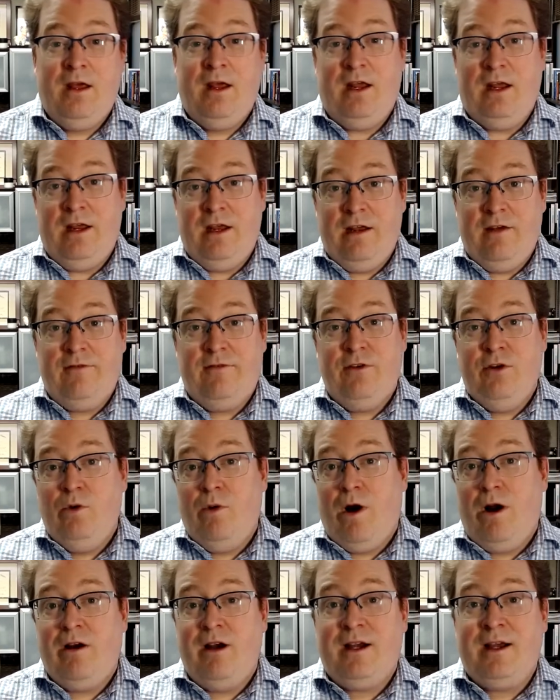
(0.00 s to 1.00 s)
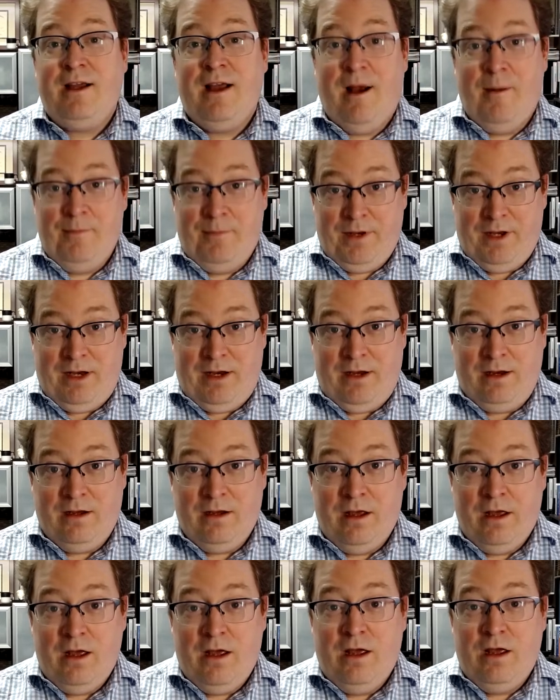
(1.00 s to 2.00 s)
If you are a company,
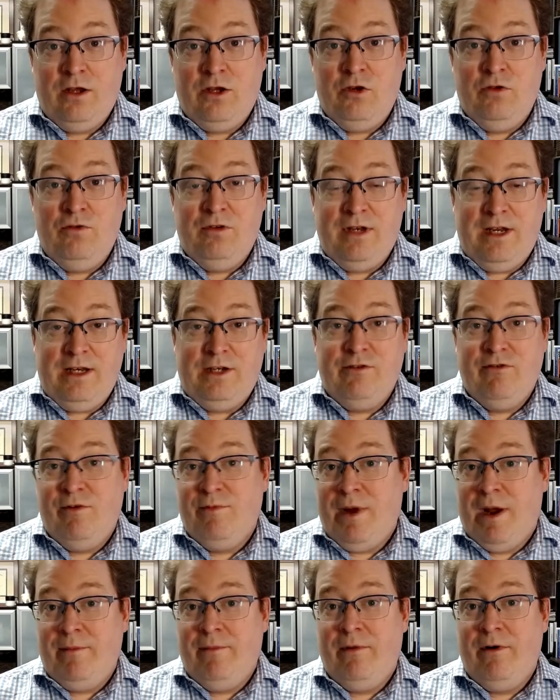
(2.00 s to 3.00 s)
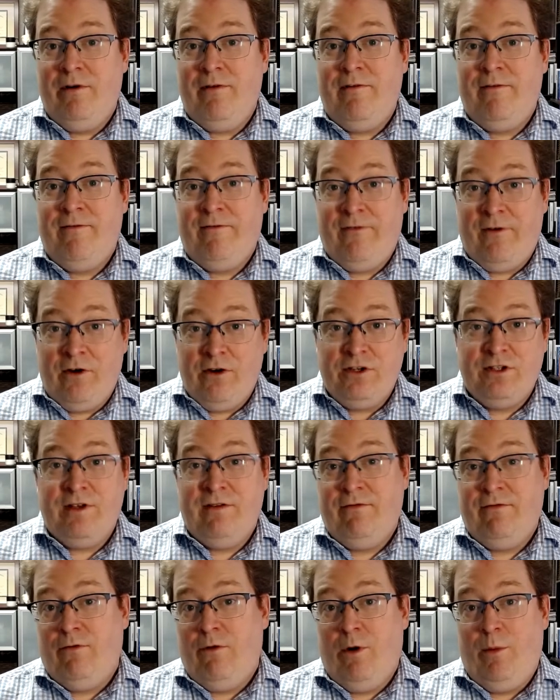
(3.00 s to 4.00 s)
you need to remember first
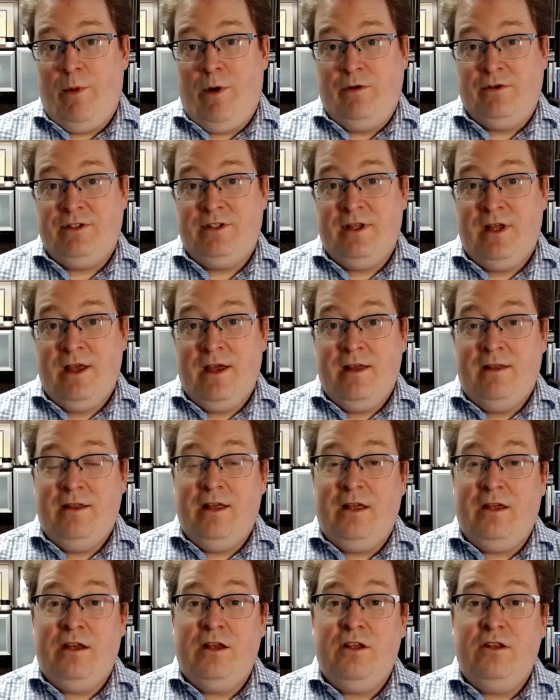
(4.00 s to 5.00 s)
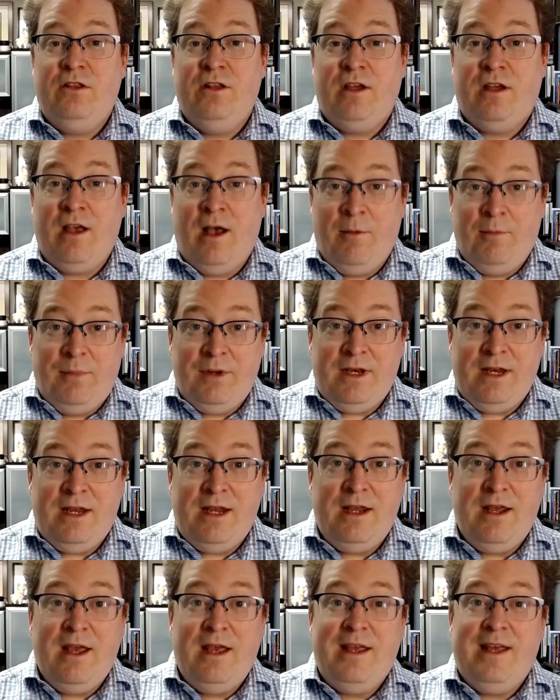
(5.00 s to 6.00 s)
and foremost that the company
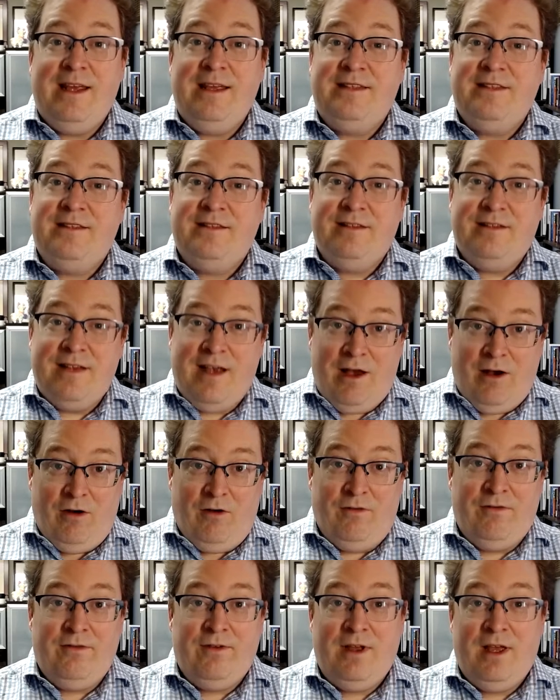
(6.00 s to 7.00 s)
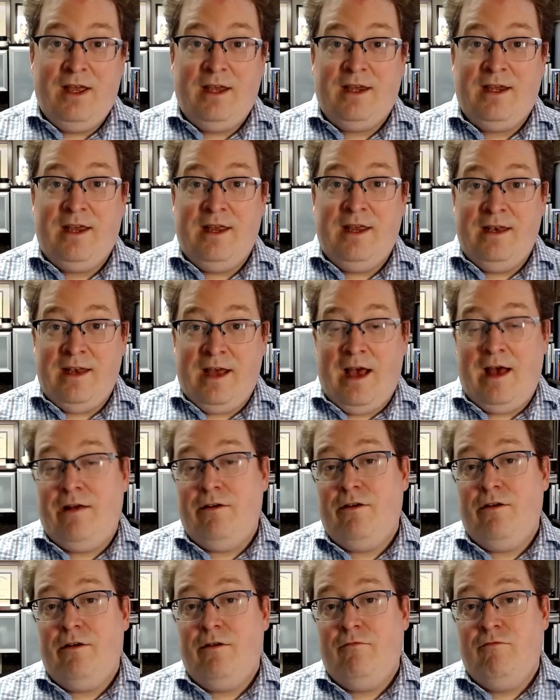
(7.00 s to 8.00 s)
itself cannot
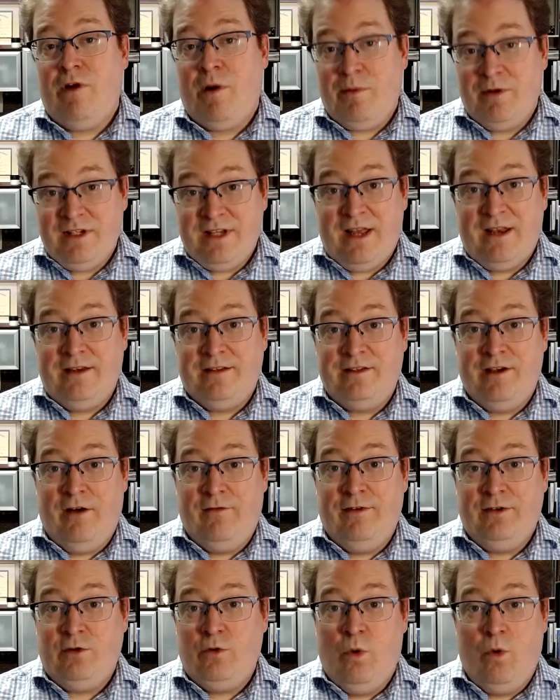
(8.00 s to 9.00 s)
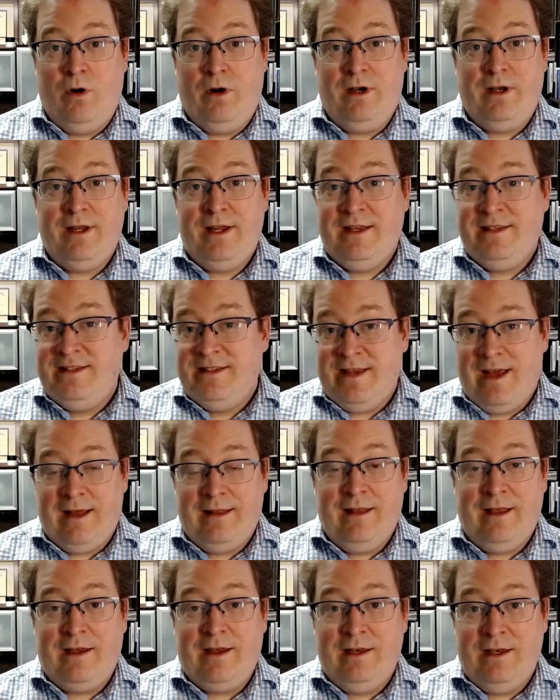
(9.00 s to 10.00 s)
represent itself in court. It's not
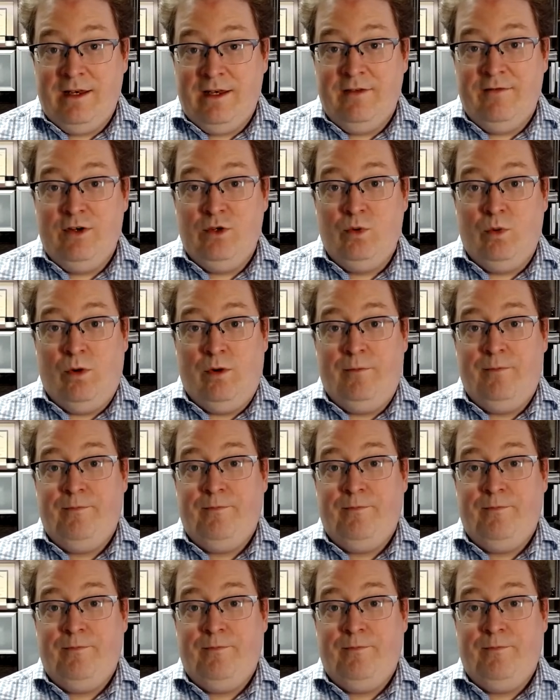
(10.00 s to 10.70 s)
like an individual.